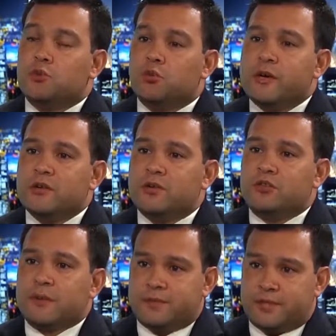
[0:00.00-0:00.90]
the real
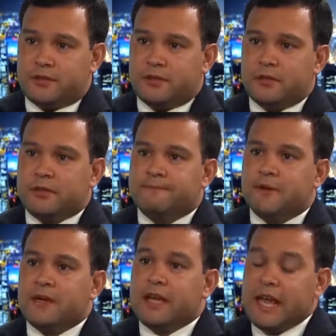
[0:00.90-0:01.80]
corruption.
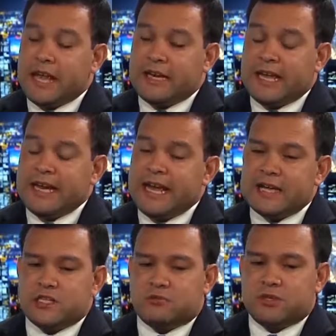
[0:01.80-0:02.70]
And
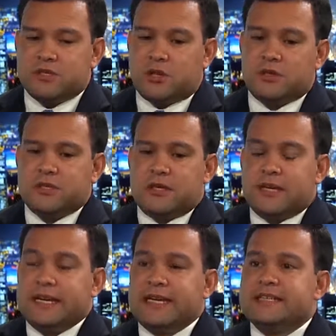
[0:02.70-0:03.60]
as a result,
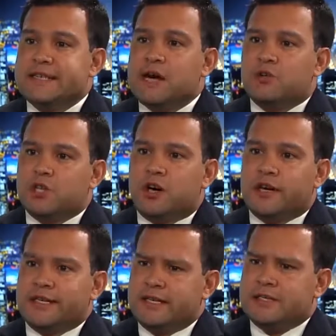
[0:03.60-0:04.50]
he's now a
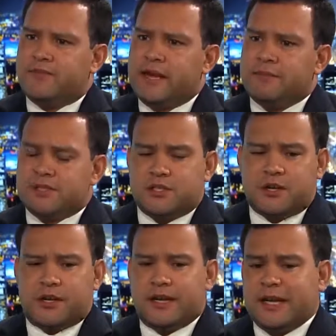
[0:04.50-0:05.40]
target and his family's a
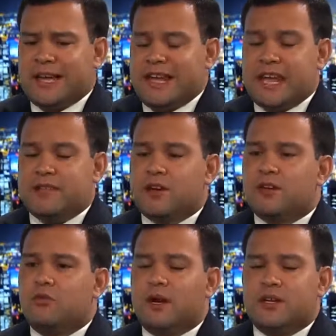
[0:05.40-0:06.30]
target. And they're
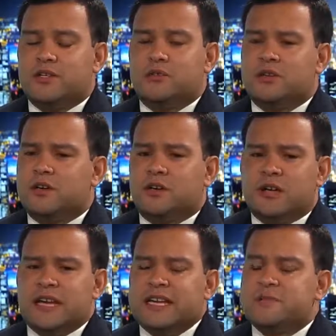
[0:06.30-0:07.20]
going to want to
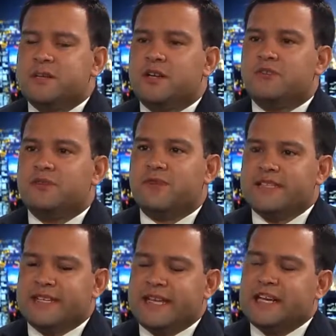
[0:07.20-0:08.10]
he's been under
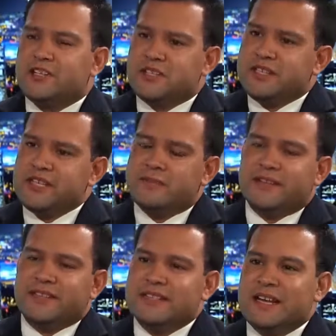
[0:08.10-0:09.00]
investigation. Just think
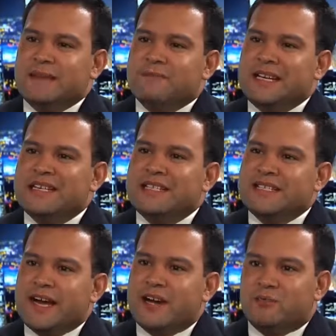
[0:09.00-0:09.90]
about this. His
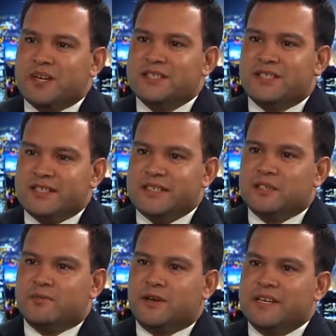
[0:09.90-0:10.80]
entire presidency
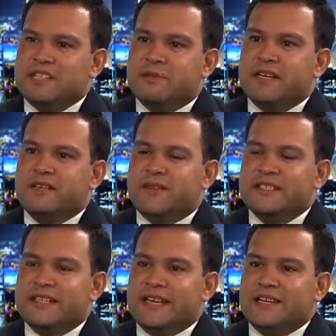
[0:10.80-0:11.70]
so far, he's been in
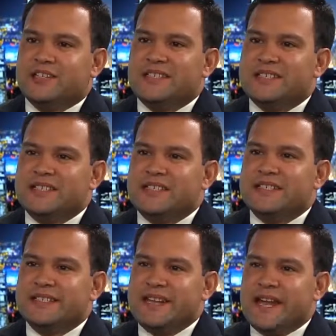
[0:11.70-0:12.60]
investigation
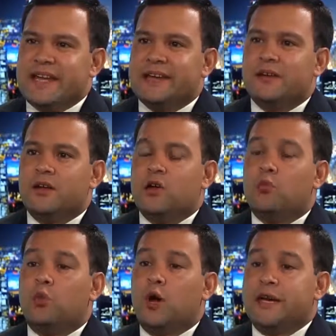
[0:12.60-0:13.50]
since day
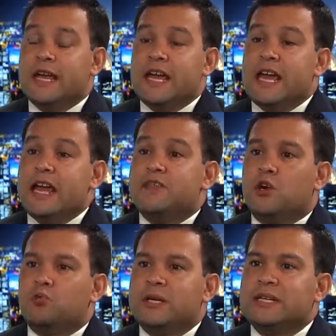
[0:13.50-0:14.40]
one, and
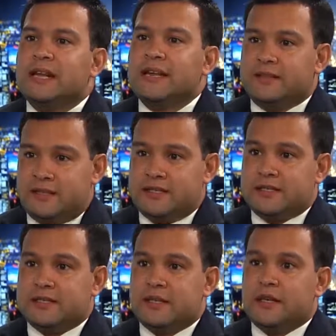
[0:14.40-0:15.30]
they're
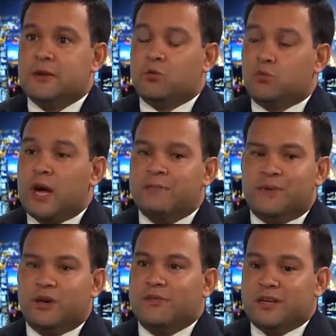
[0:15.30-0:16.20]
relentless. Rod
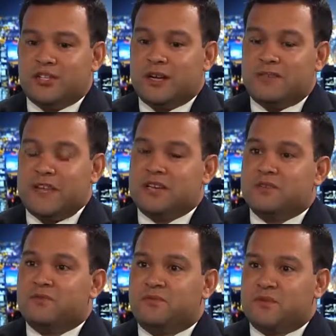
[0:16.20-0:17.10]
Blagojevich, they
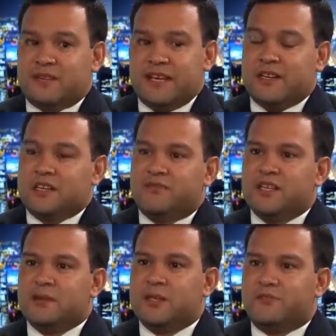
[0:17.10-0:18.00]
couldn't
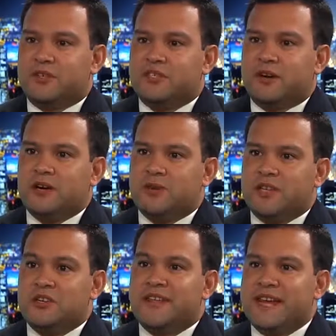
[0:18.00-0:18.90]
convict him on the first trial. What
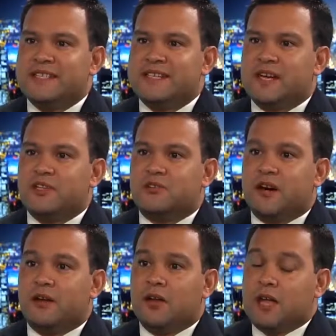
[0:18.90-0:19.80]
did they do? They had a second
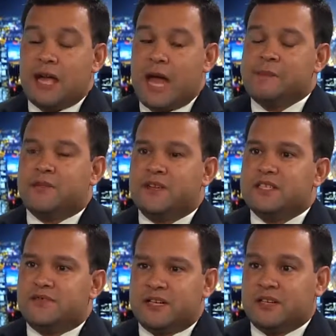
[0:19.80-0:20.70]
trial. I'm
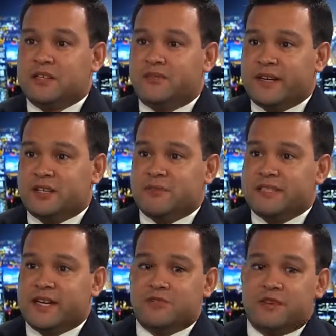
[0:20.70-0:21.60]
convinced if they couldn't convict him in the
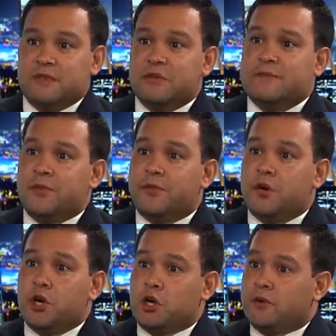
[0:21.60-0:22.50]
second trial, they would have a
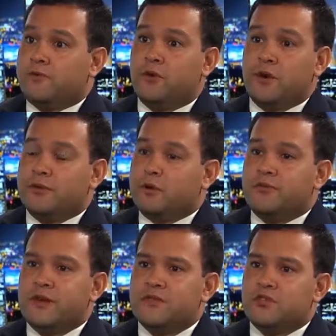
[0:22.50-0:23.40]
third or a fourth or a
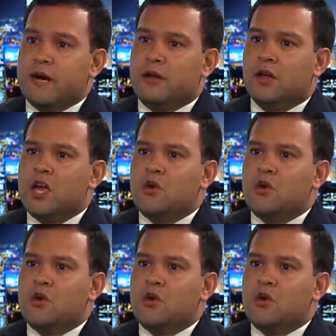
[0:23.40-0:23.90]
fifth trial.